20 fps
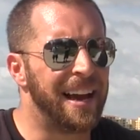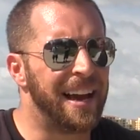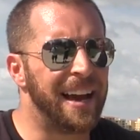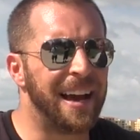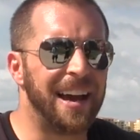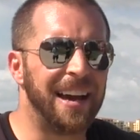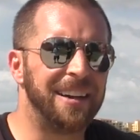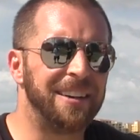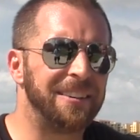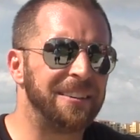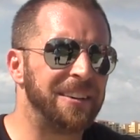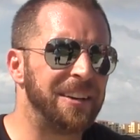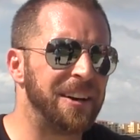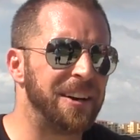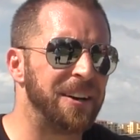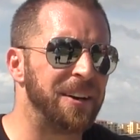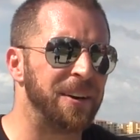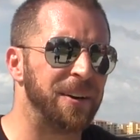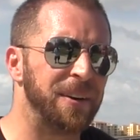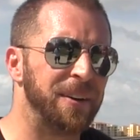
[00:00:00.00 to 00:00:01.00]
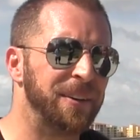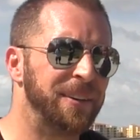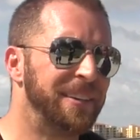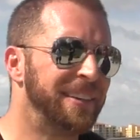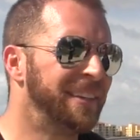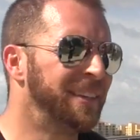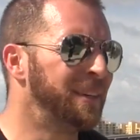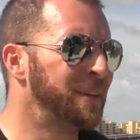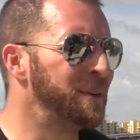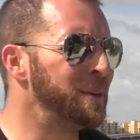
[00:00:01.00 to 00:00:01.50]
I don't know.
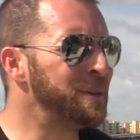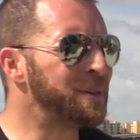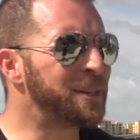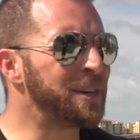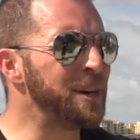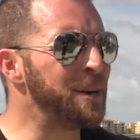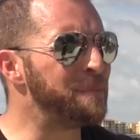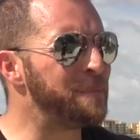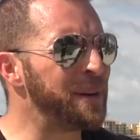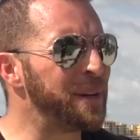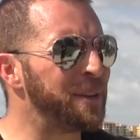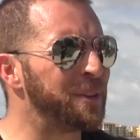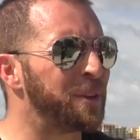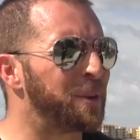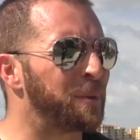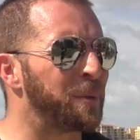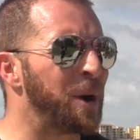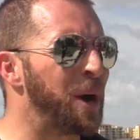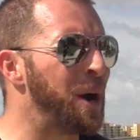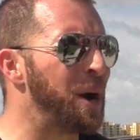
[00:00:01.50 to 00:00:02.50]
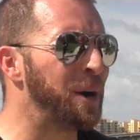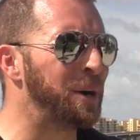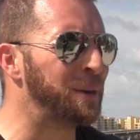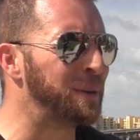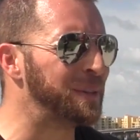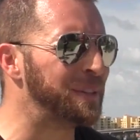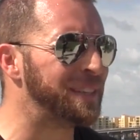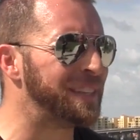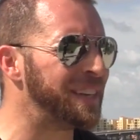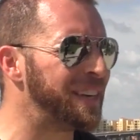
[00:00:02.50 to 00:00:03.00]
Who's going to build the
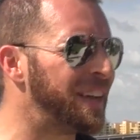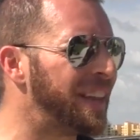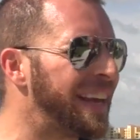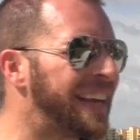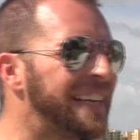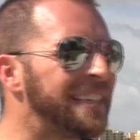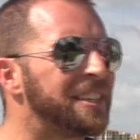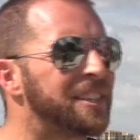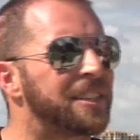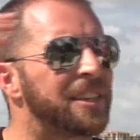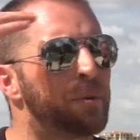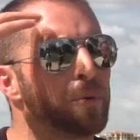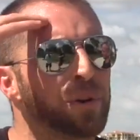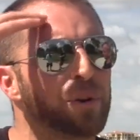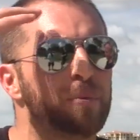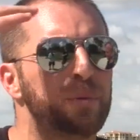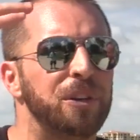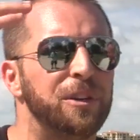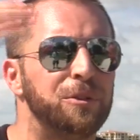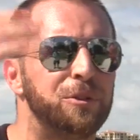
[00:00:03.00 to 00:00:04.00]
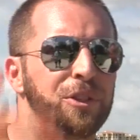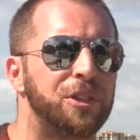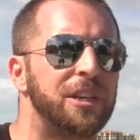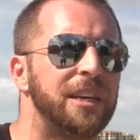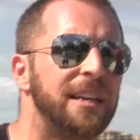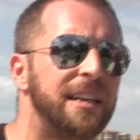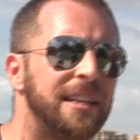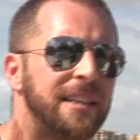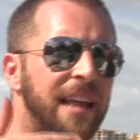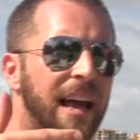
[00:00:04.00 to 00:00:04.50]
roads? It just, when you
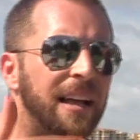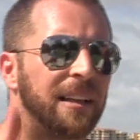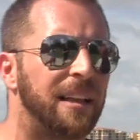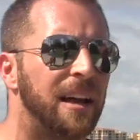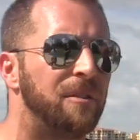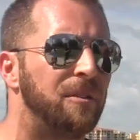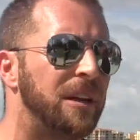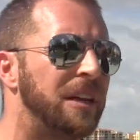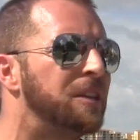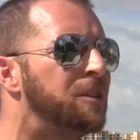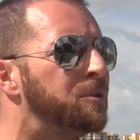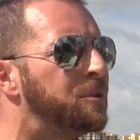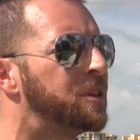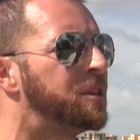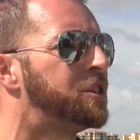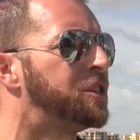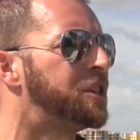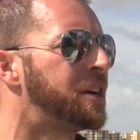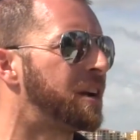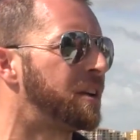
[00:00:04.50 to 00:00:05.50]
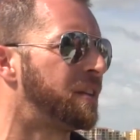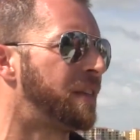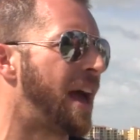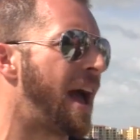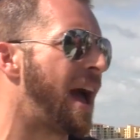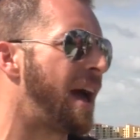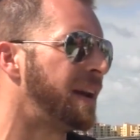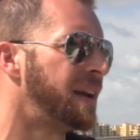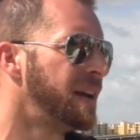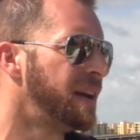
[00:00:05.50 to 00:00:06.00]
see it at that level and you can share
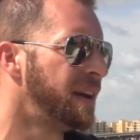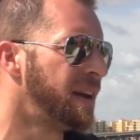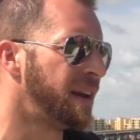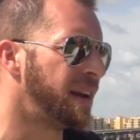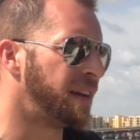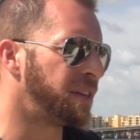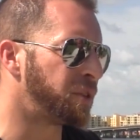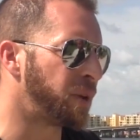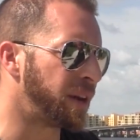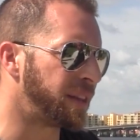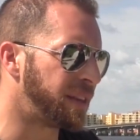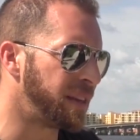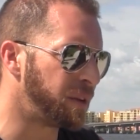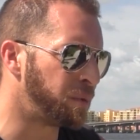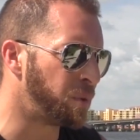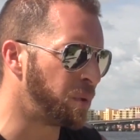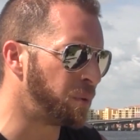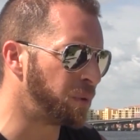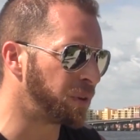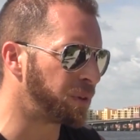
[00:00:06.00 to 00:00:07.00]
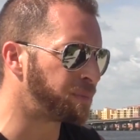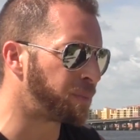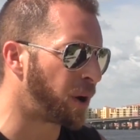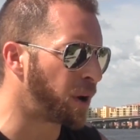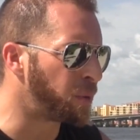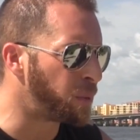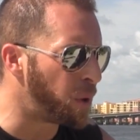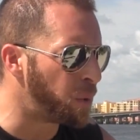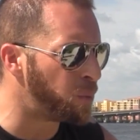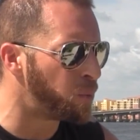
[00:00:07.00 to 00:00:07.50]
that. And so I think
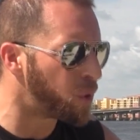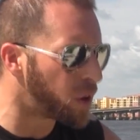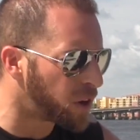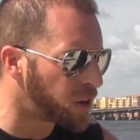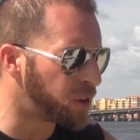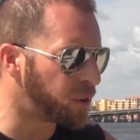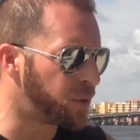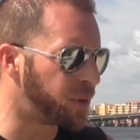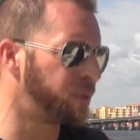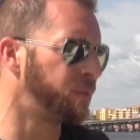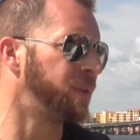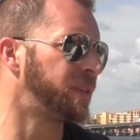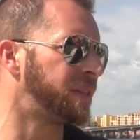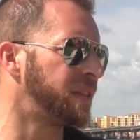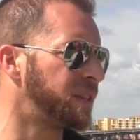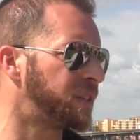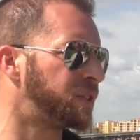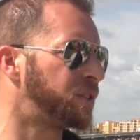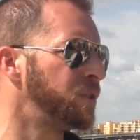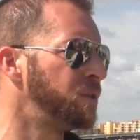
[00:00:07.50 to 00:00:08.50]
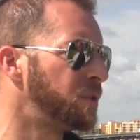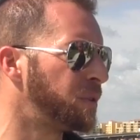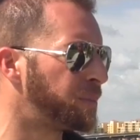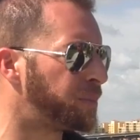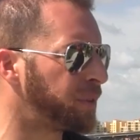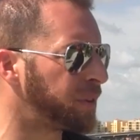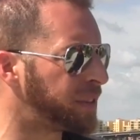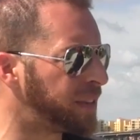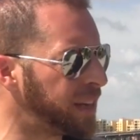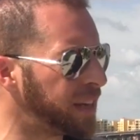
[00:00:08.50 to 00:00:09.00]
part of what we're doing with this tour
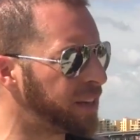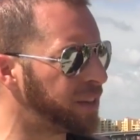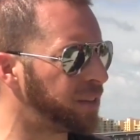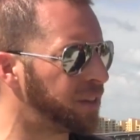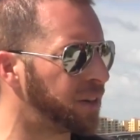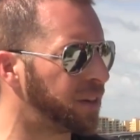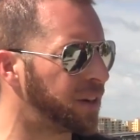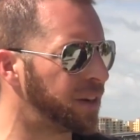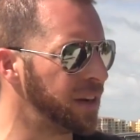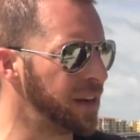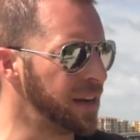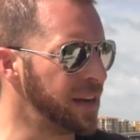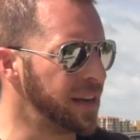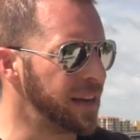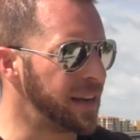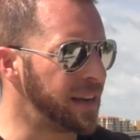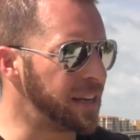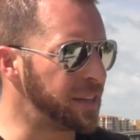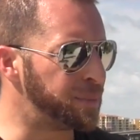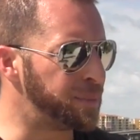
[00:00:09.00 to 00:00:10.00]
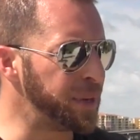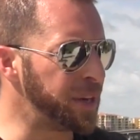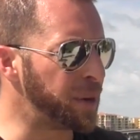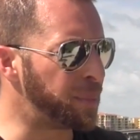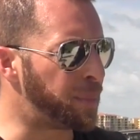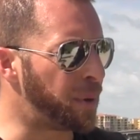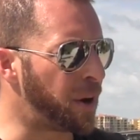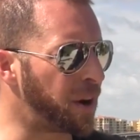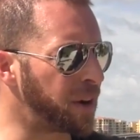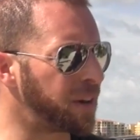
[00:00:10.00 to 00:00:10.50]
in particular is
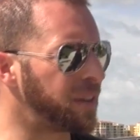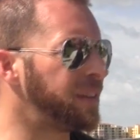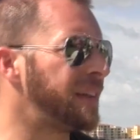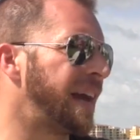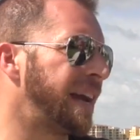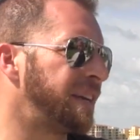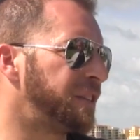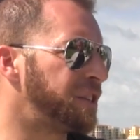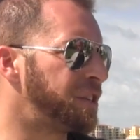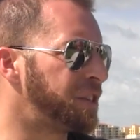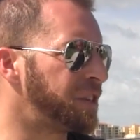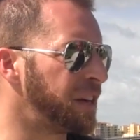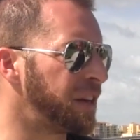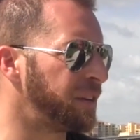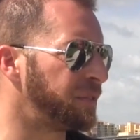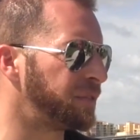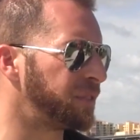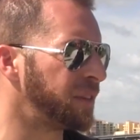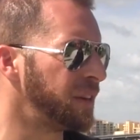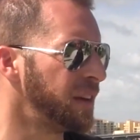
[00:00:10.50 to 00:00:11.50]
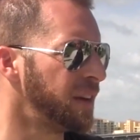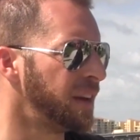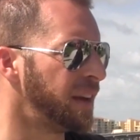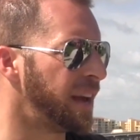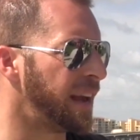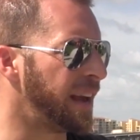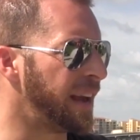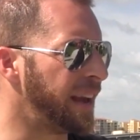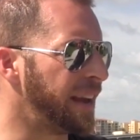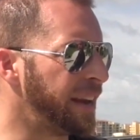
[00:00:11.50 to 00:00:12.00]
being a part of that shift
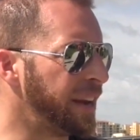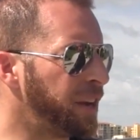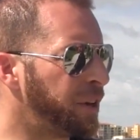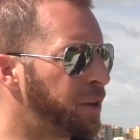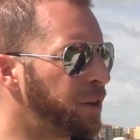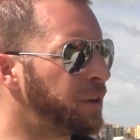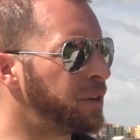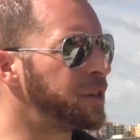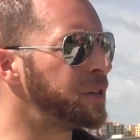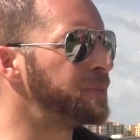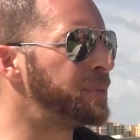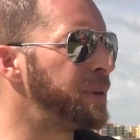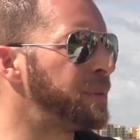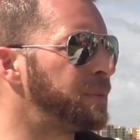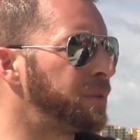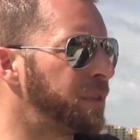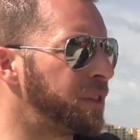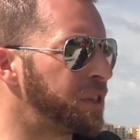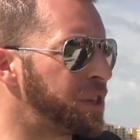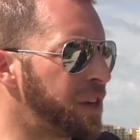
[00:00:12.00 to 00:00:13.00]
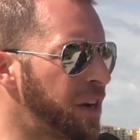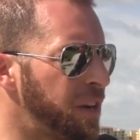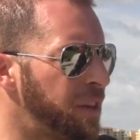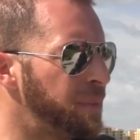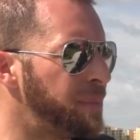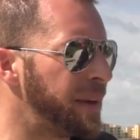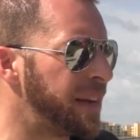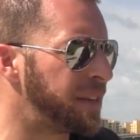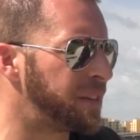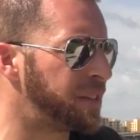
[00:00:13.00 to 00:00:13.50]
and encouraging people to share
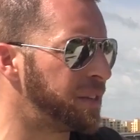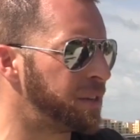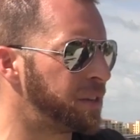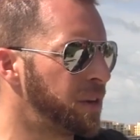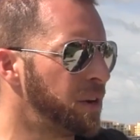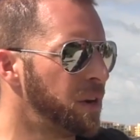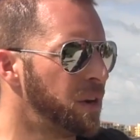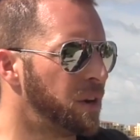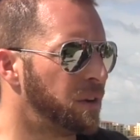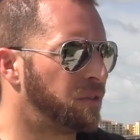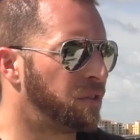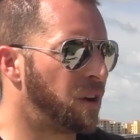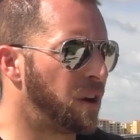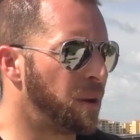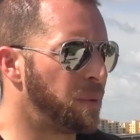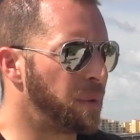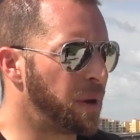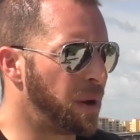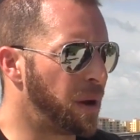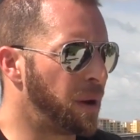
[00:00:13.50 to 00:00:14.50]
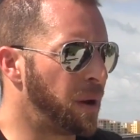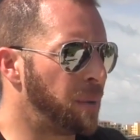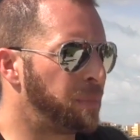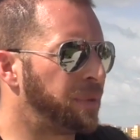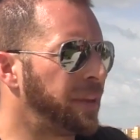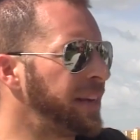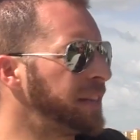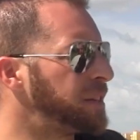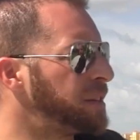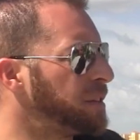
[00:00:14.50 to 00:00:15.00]
the message from a
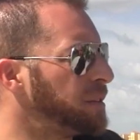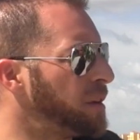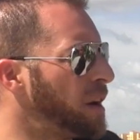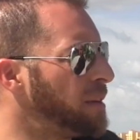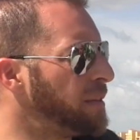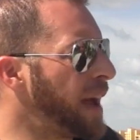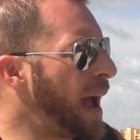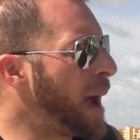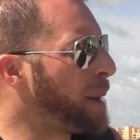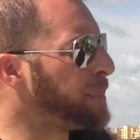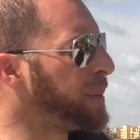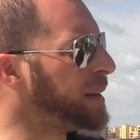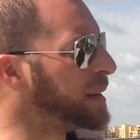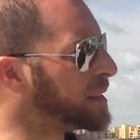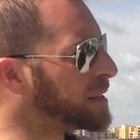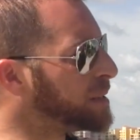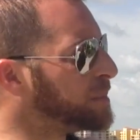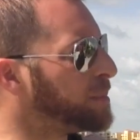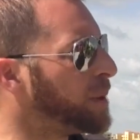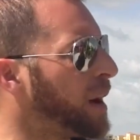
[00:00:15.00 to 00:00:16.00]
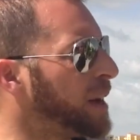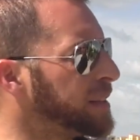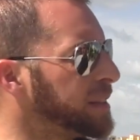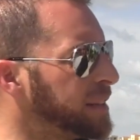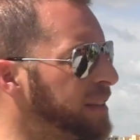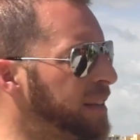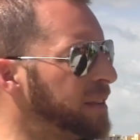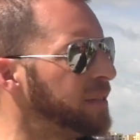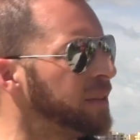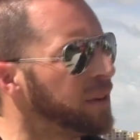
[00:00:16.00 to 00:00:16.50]
place of happiness and
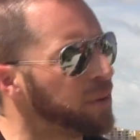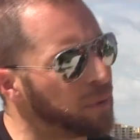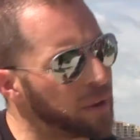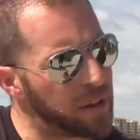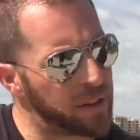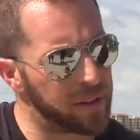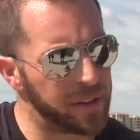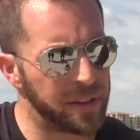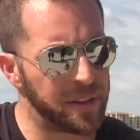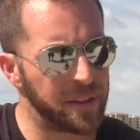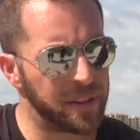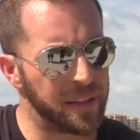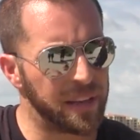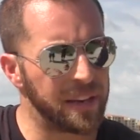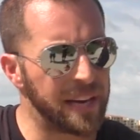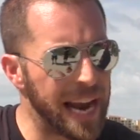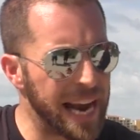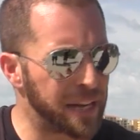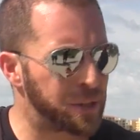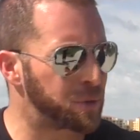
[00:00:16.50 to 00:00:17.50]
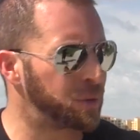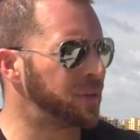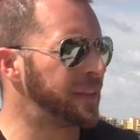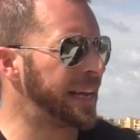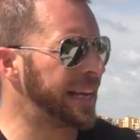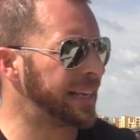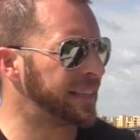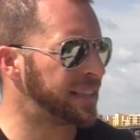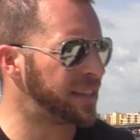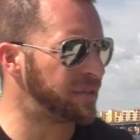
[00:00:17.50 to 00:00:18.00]
positivity rather than the natural
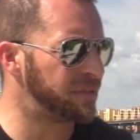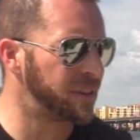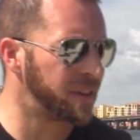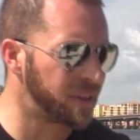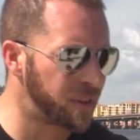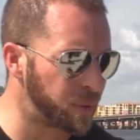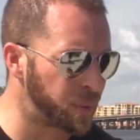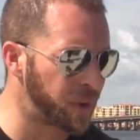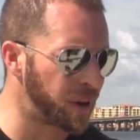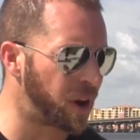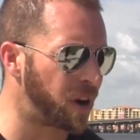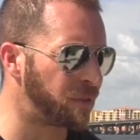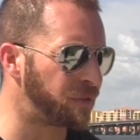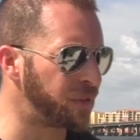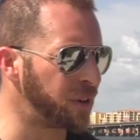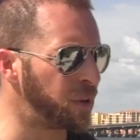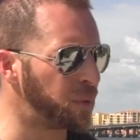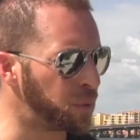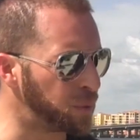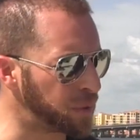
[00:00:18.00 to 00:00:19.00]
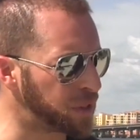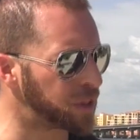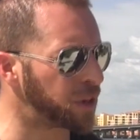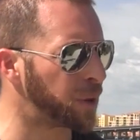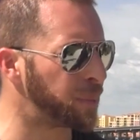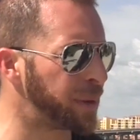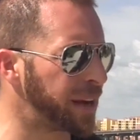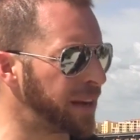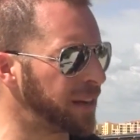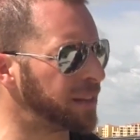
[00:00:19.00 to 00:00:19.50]
negativity that we all feel when we
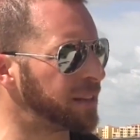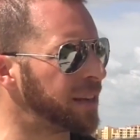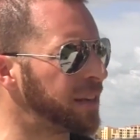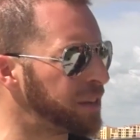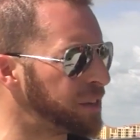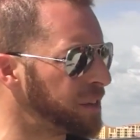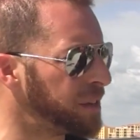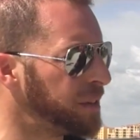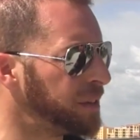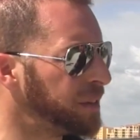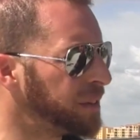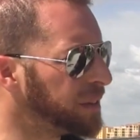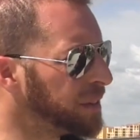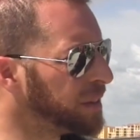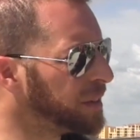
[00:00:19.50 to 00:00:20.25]
start paying attention.